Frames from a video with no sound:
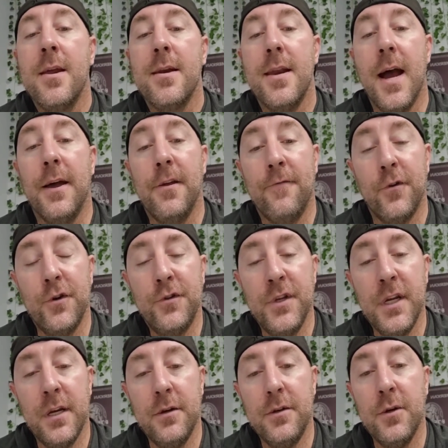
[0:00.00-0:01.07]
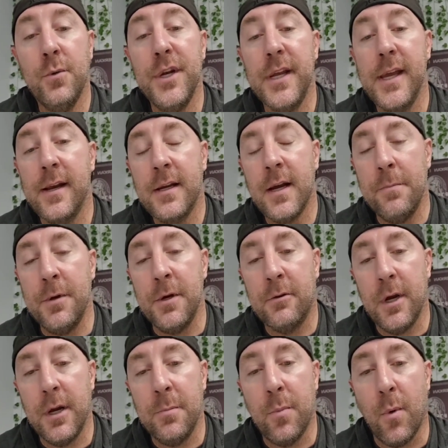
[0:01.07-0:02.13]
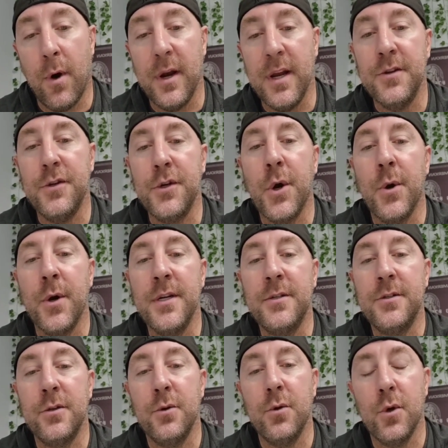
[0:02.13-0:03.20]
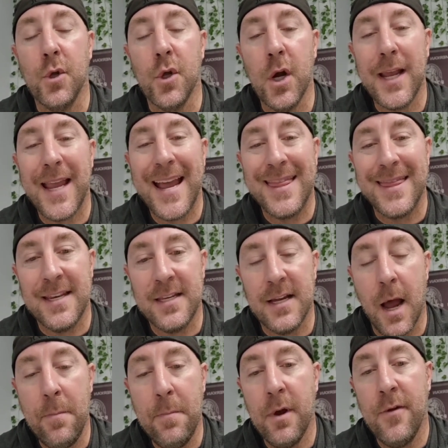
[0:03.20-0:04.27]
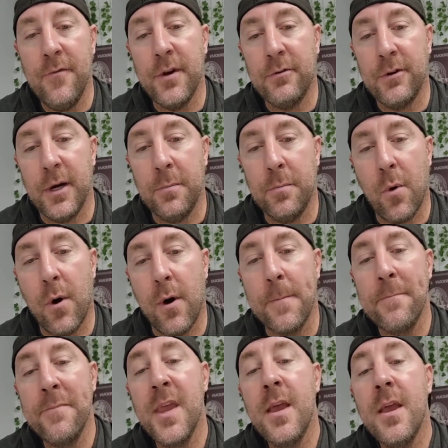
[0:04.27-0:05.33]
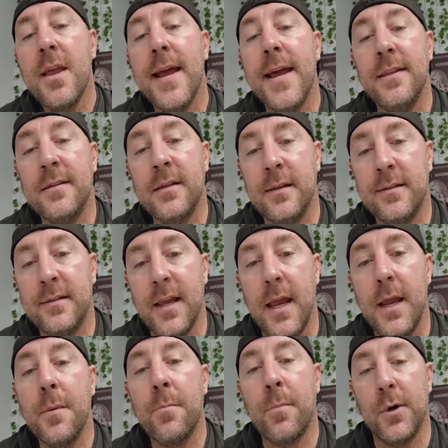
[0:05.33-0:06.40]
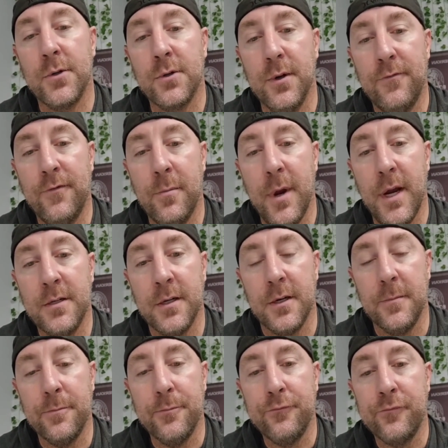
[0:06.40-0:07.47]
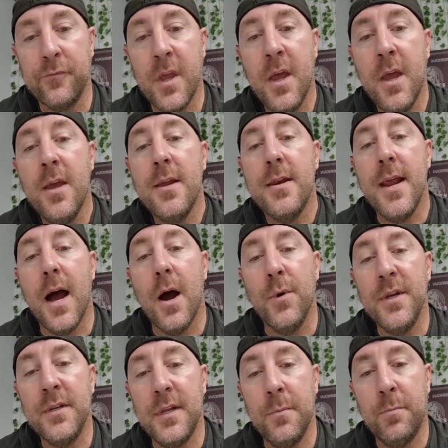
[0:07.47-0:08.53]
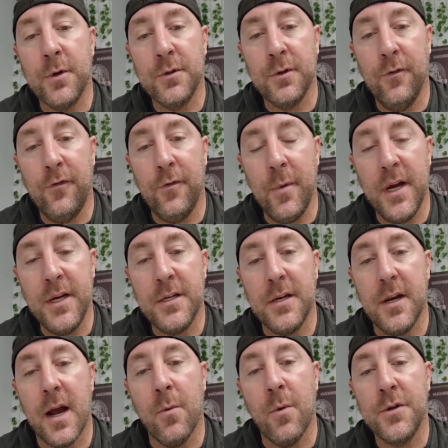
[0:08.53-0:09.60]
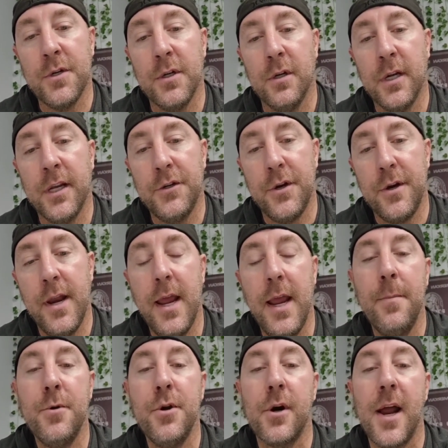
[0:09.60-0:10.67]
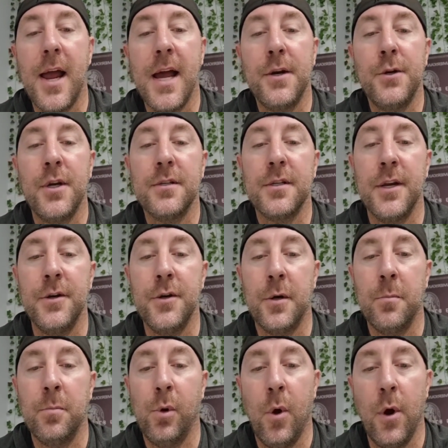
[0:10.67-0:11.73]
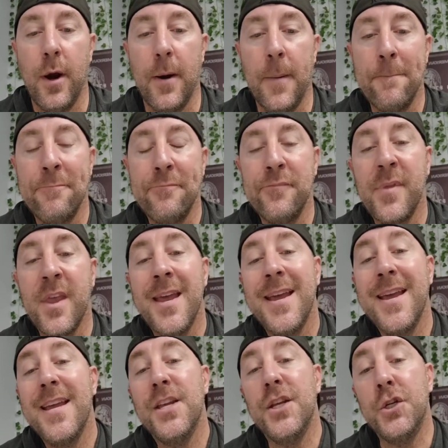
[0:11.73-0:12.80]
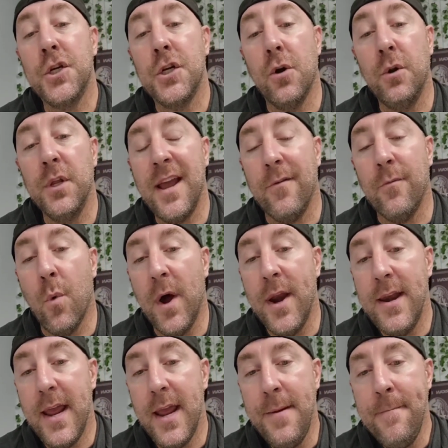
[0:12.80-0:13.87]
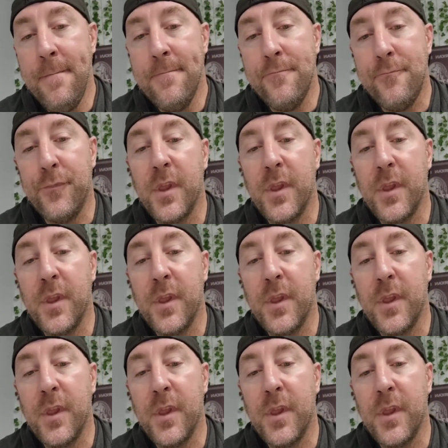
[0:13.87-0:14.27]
Now, the first thing you do when you get a copy of your credit report is you're going to look at the top of the credit report, and it's going to say personal information. Now, when you see personal information, I want you to look at your name, your address, and your employer. You should only have one name,